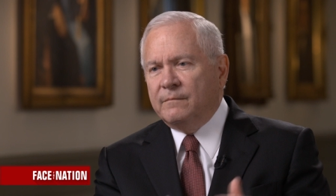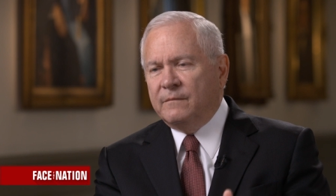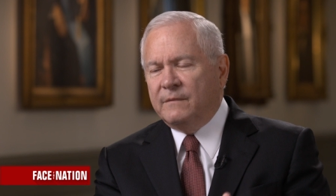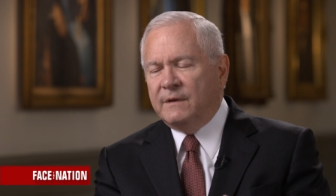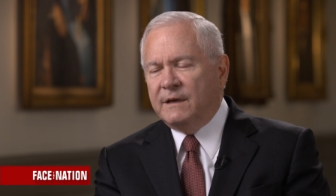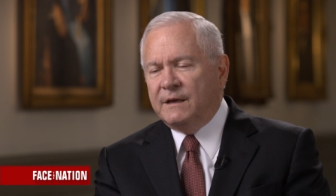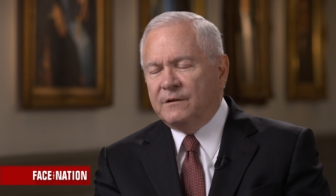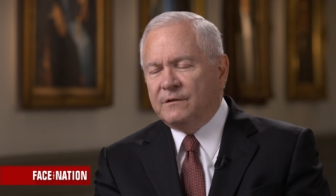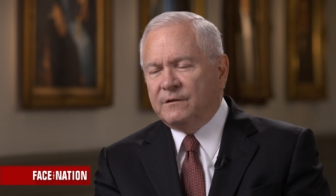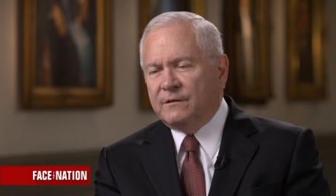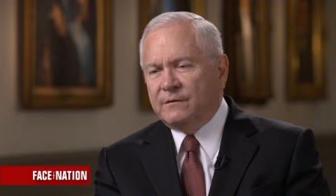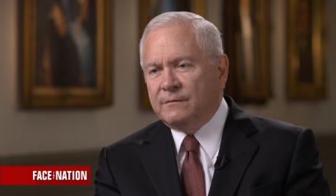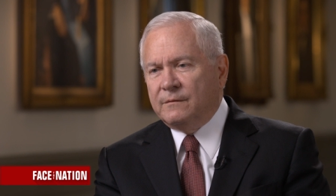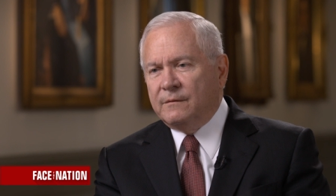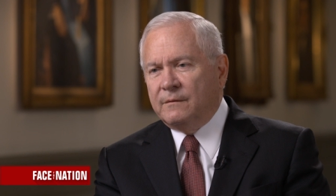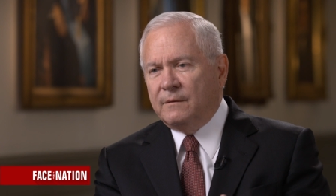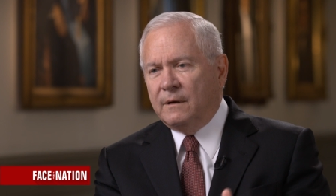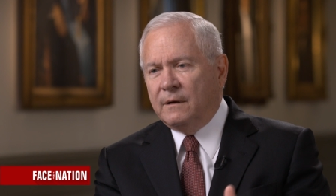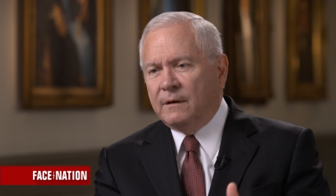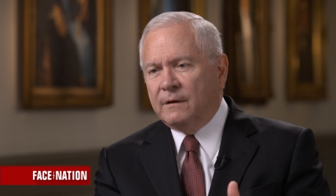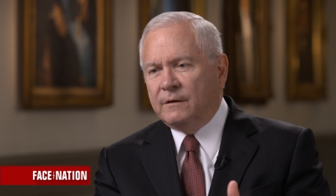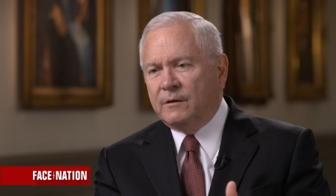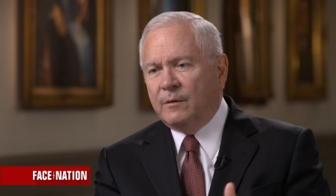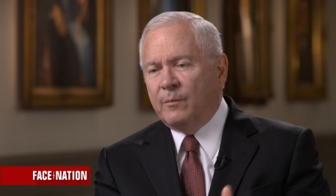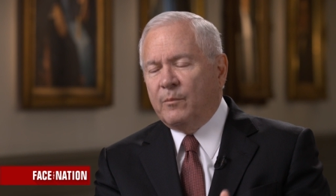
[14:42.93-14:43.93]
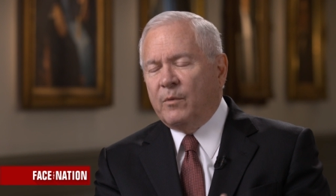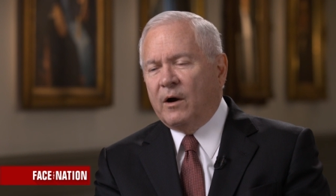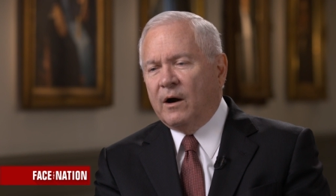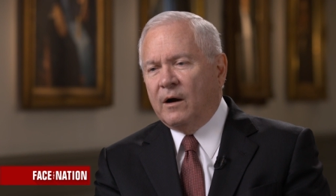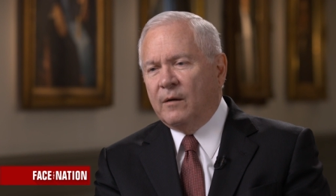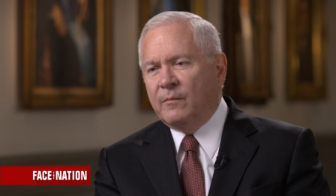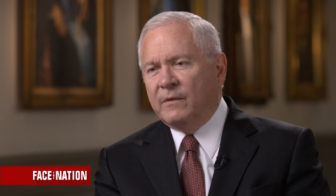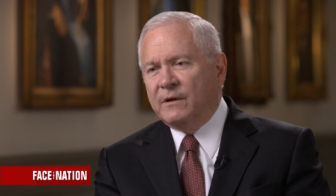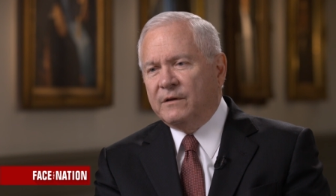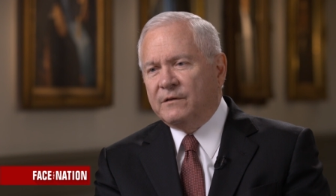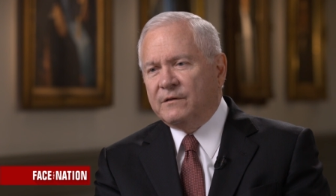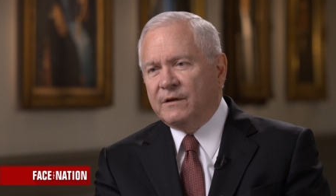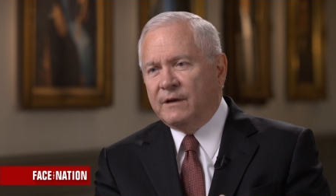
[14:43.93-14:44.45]
these uh,
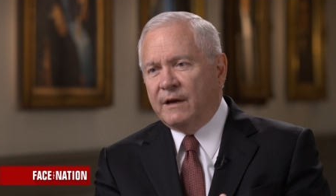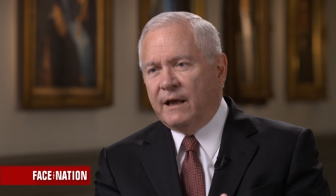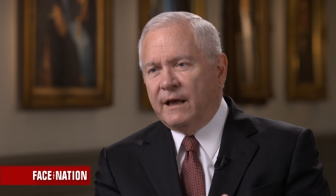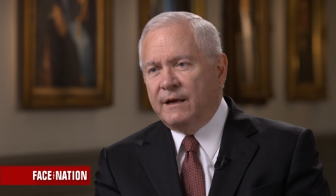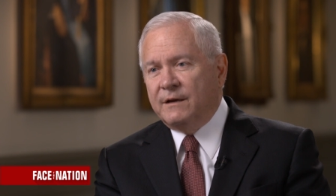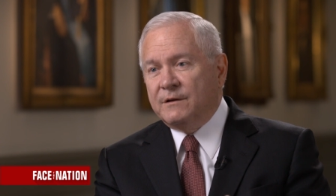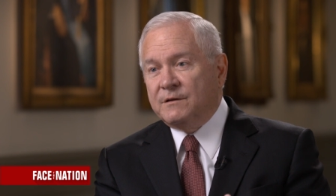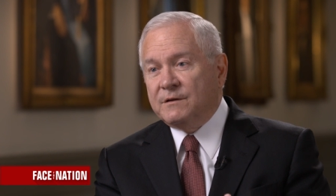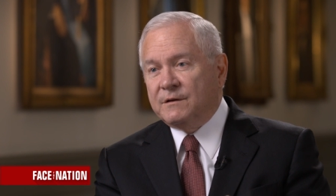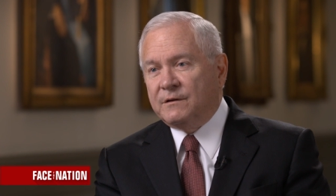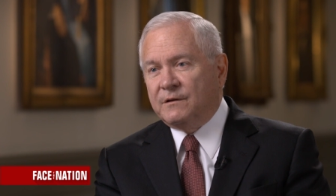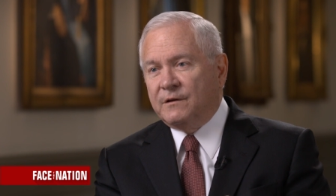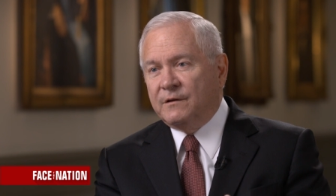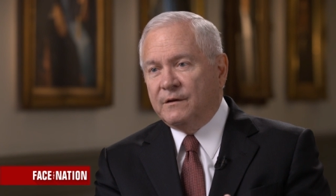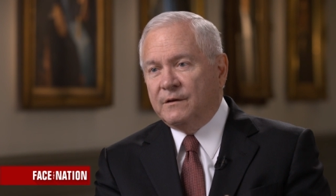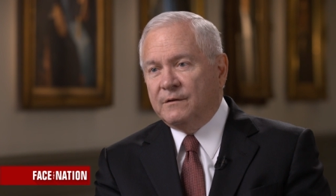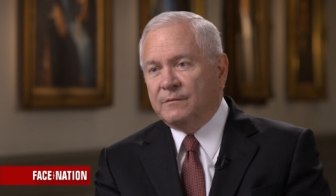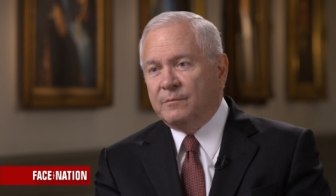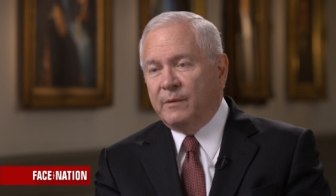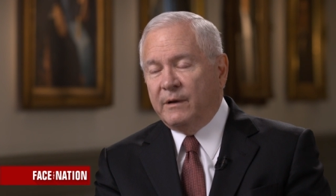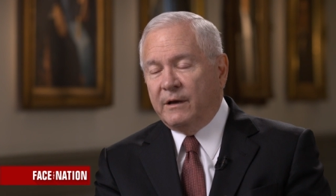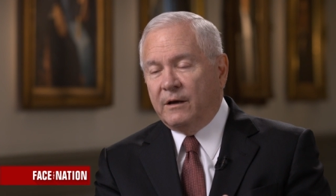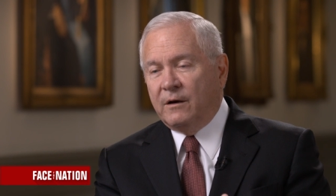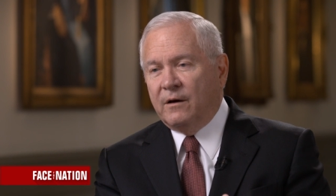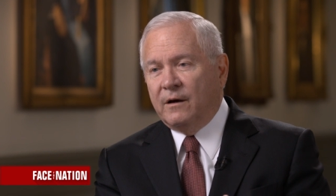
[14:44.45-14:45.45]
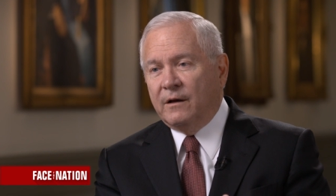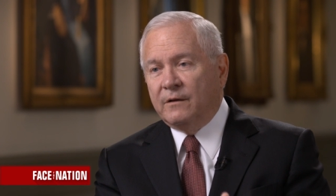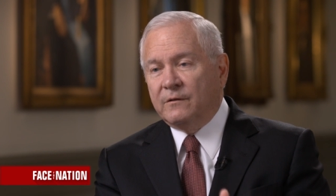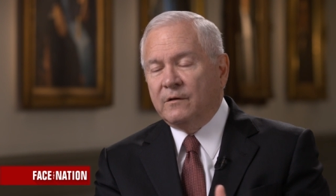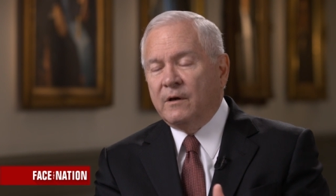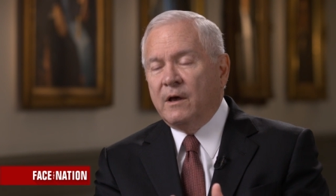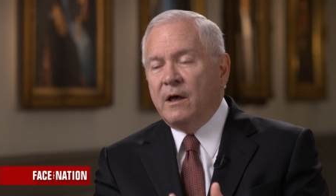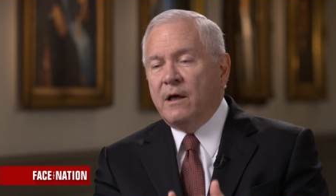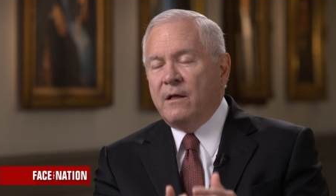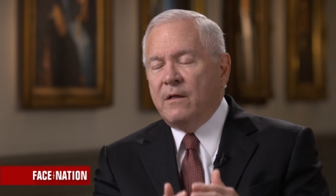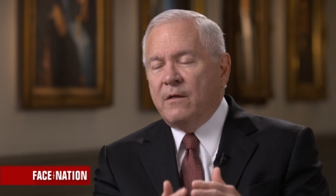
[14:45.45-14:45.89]
departments and agencies, because